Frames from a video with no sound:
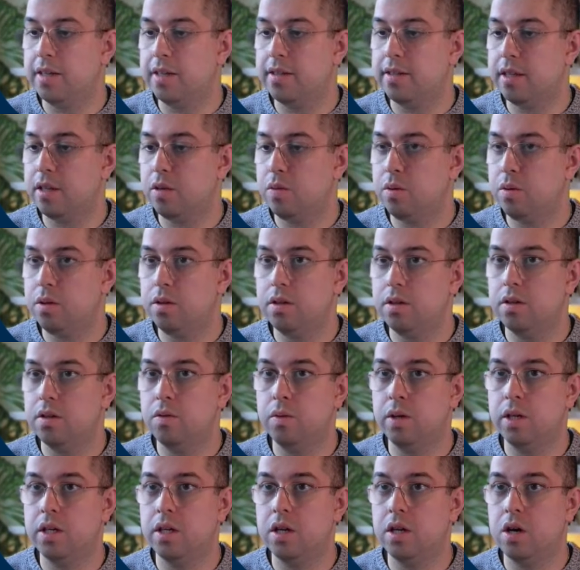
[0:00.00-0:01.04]
that
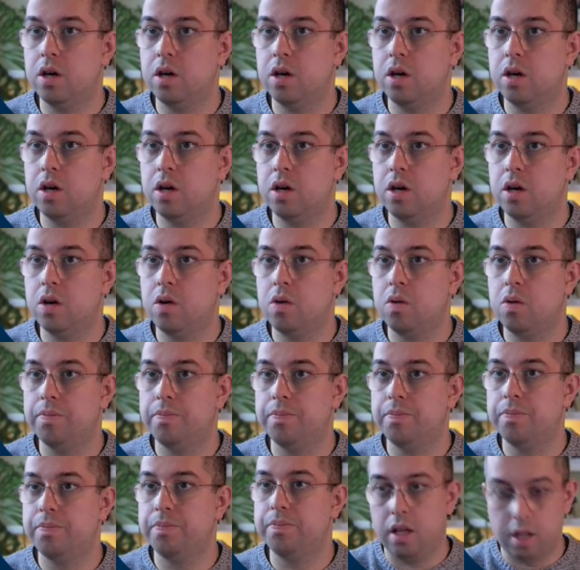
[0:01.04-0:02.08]
window.
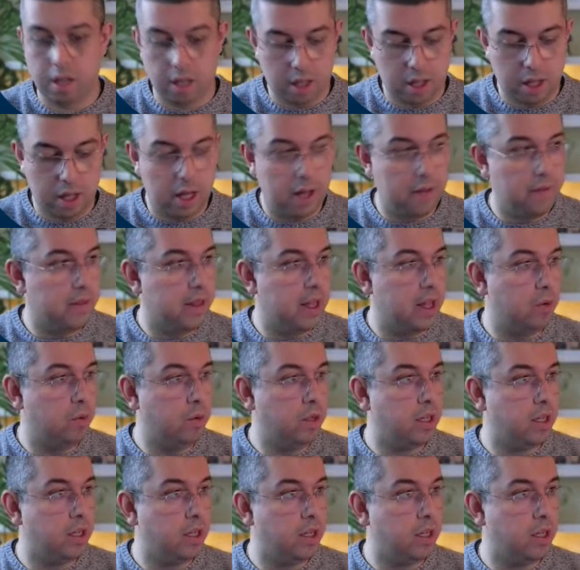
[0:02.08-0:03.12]
And then we
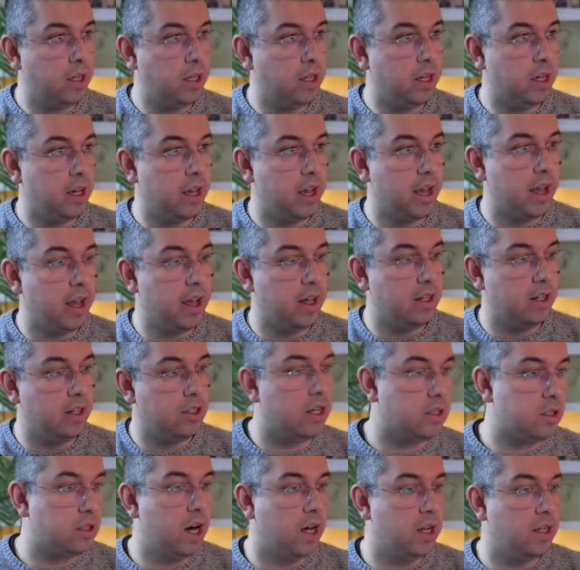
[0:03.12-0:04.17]
can just
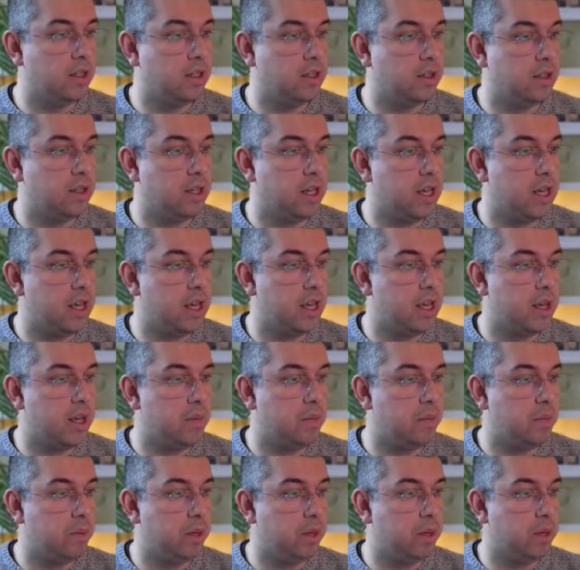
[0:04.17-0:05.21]
run the
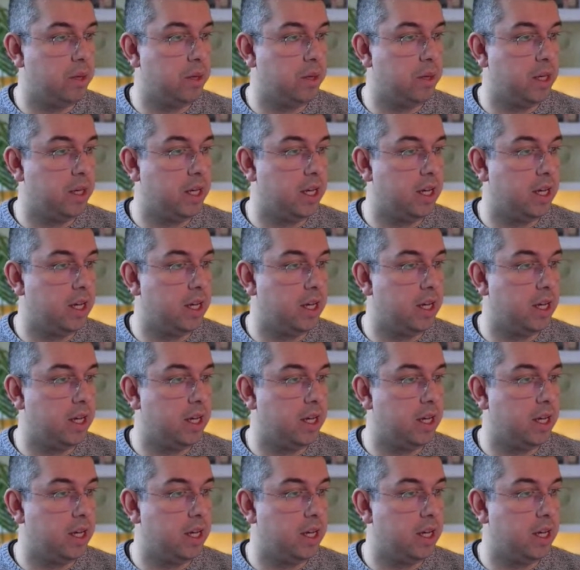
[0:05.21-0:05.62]
PS